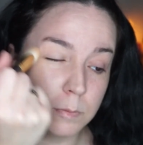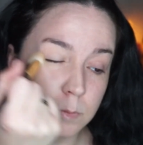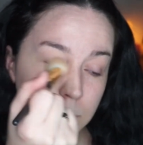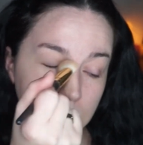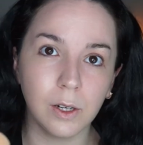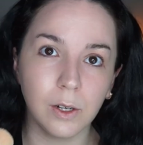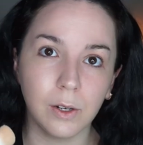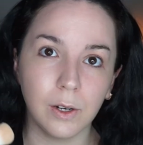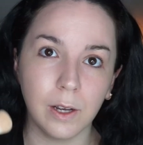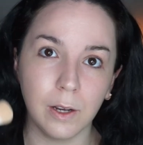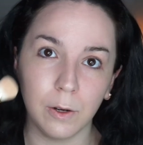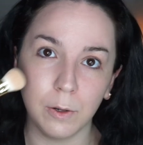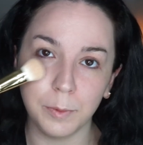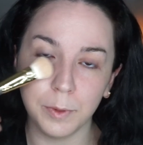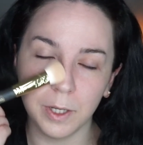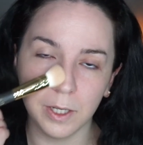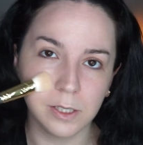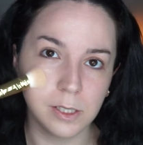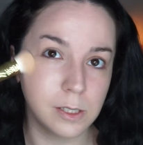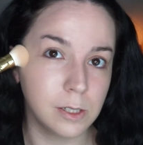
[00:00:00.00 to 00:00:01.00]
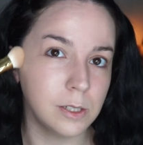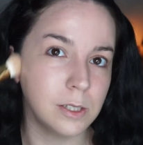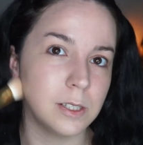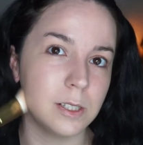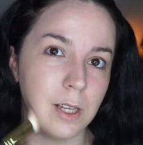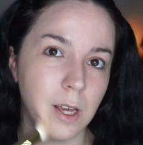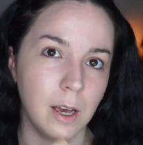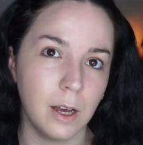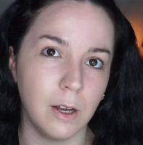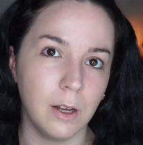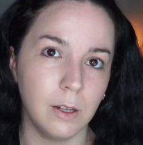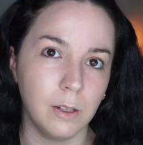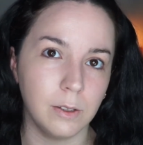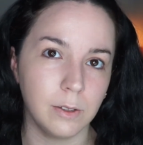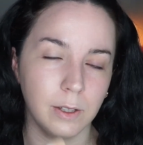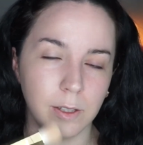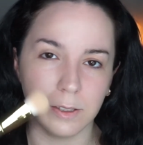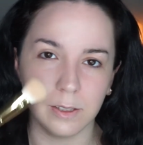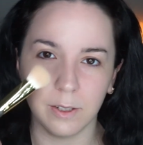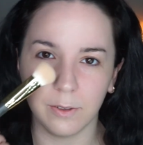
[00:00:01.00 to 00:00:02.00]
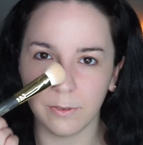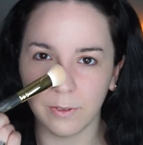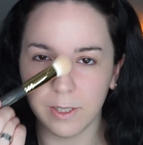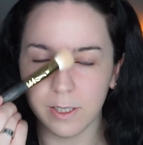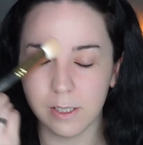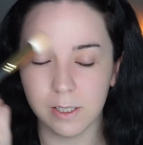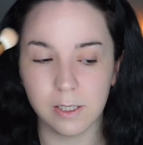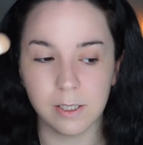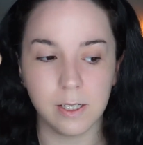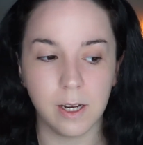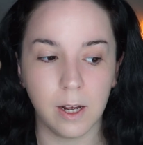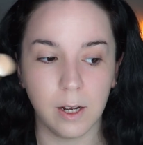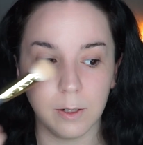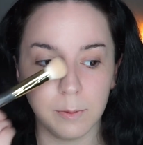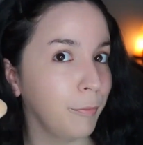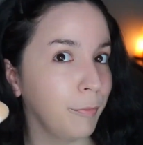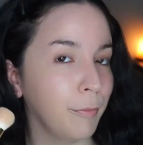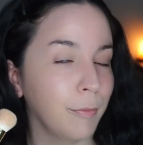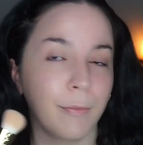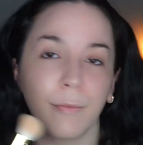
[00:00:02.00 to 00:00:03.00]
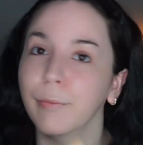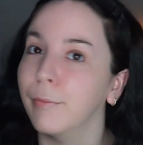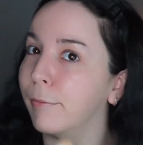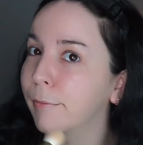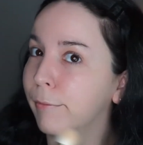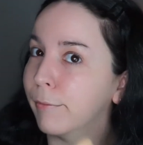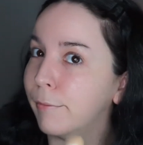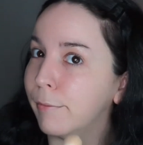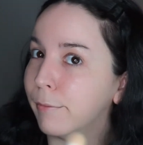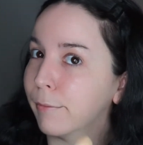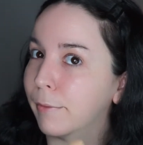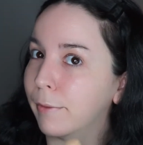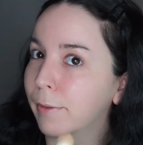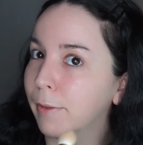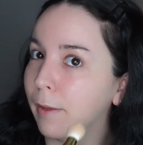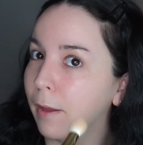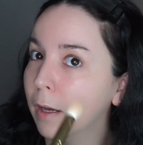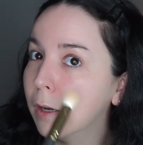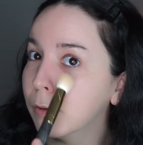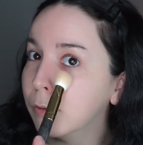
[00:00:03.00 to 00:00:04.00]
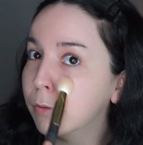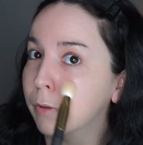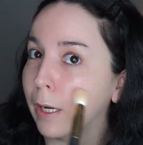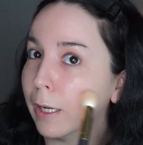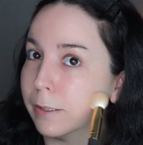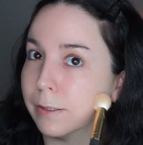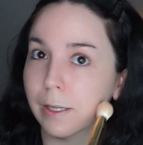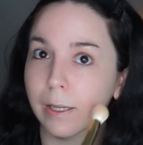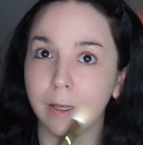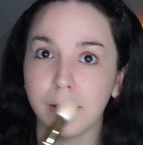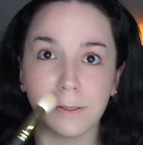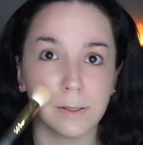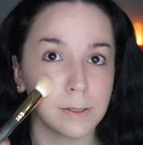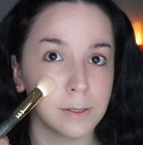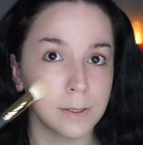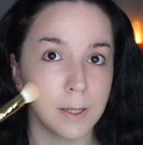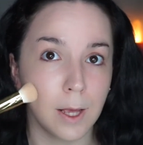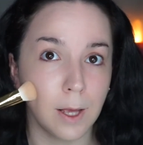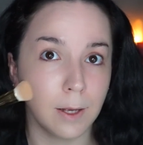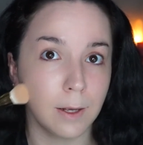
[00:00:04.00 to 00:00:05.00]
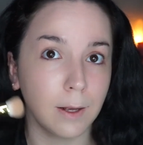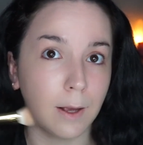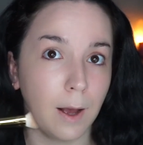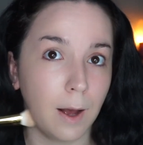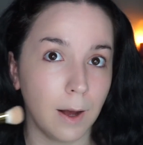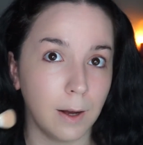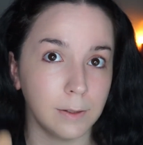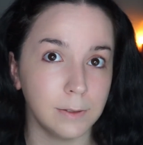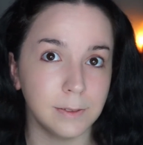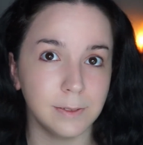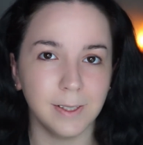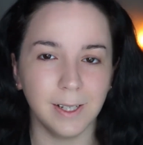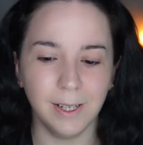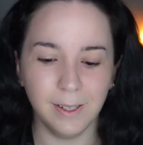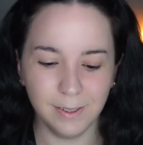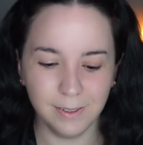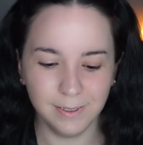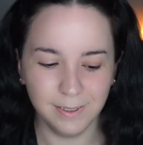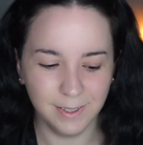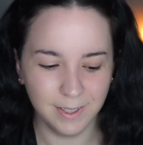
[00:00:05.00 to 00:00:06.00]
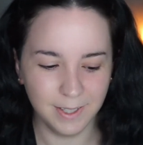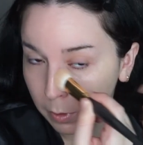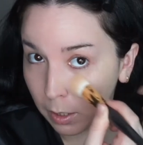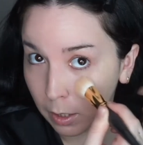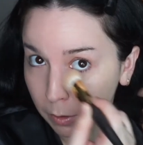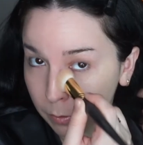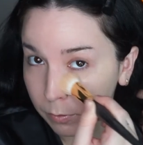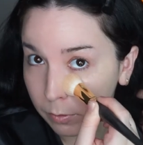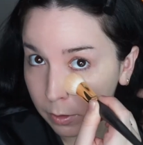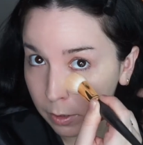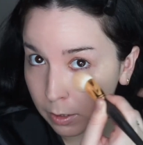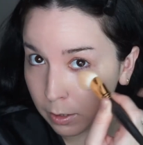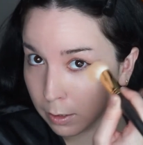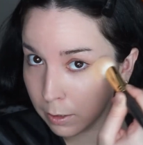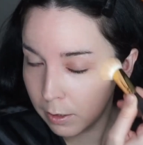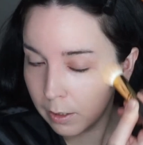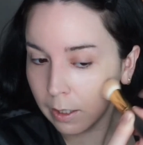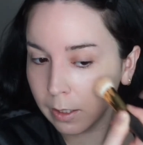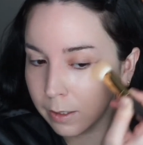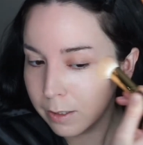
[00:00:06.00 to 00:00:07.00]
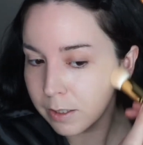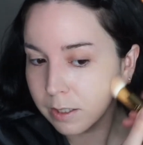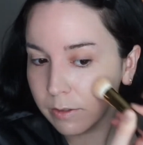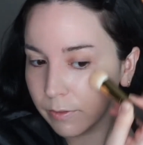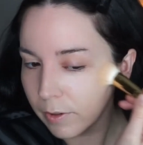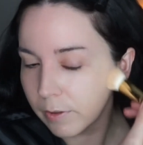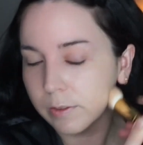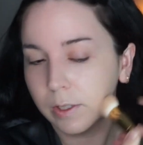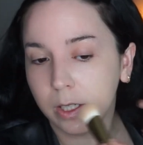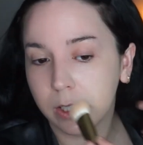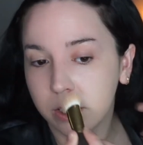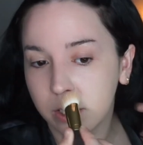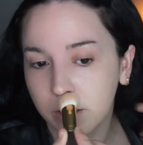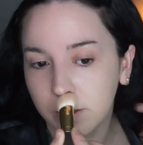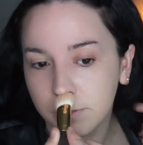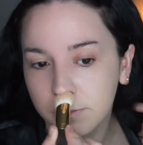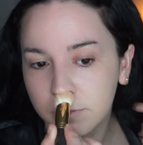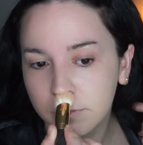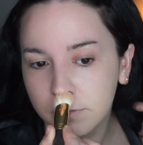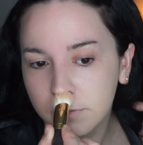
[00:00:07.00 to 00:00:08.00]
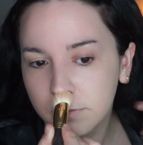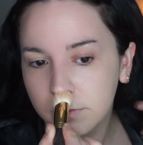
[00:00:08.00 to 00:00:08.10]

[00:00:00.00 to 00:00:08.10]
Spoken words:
So I hope you guys could tell the difference now. Redness gone. But I really like this foundation.